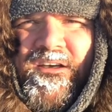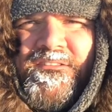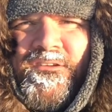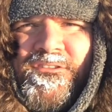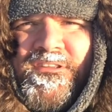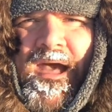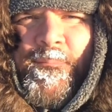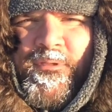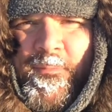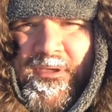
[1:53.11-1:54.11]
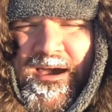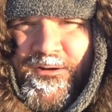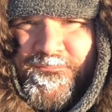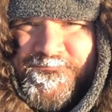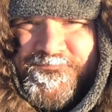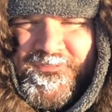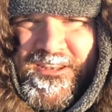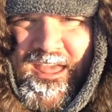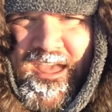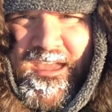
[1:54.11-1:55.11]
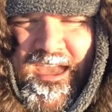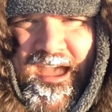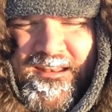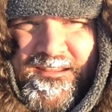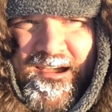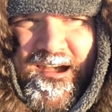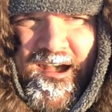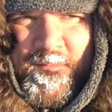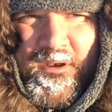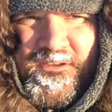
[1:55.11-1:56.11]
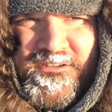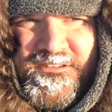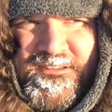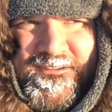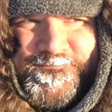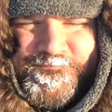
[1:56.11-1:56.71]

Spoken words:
still just happy to be out today, and I'm going to just